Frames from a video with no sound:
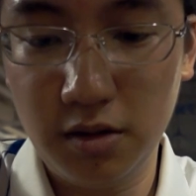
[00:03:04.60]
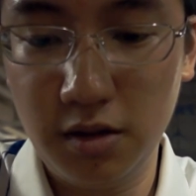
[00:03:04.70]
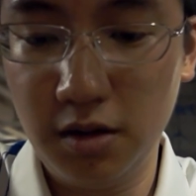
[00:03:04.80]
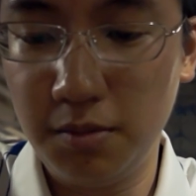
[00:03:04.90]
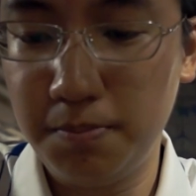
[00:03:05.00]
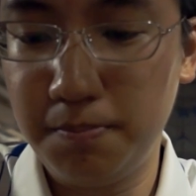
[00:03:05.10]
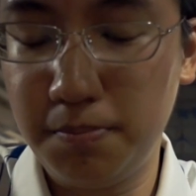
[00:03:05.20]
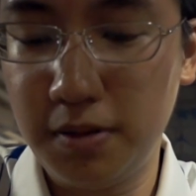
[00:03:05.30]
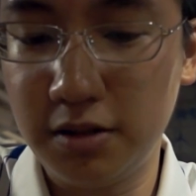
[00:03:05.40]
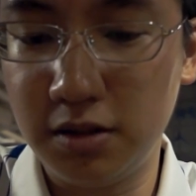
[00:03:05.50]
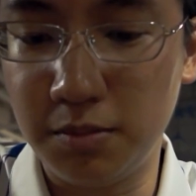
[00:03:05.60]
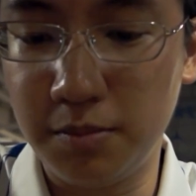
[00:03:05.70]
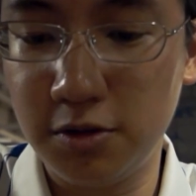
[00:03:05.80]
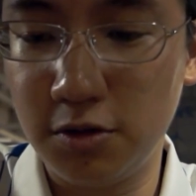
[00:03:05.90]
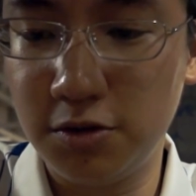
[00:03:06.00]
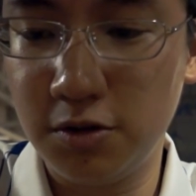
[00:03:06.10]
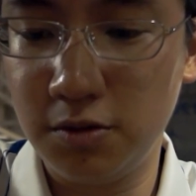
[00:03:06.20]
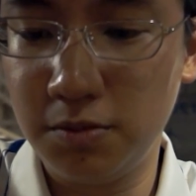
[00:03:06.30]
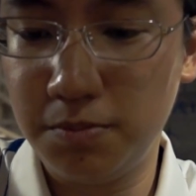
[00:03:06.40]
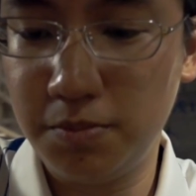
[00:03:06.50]
the Platinum is
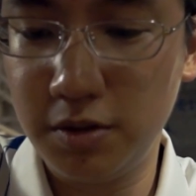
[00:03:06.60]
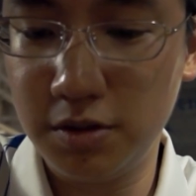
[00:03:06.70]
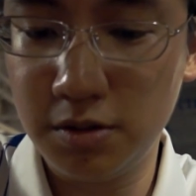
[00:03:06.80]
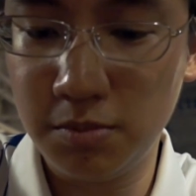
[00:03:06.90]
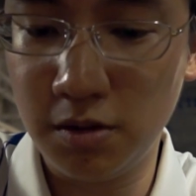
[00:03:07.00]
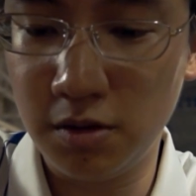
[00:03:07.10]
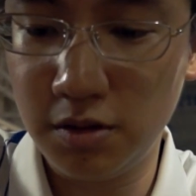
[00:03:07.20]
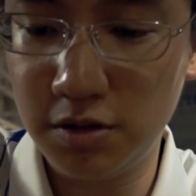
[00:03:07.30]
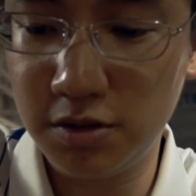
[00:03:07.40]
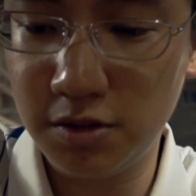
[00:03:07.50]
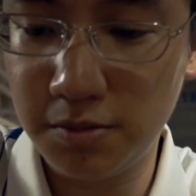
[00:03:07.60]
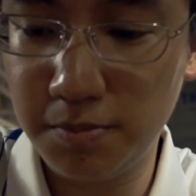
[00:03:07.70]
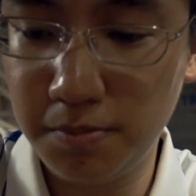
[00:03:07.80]
also pretty similar. This is a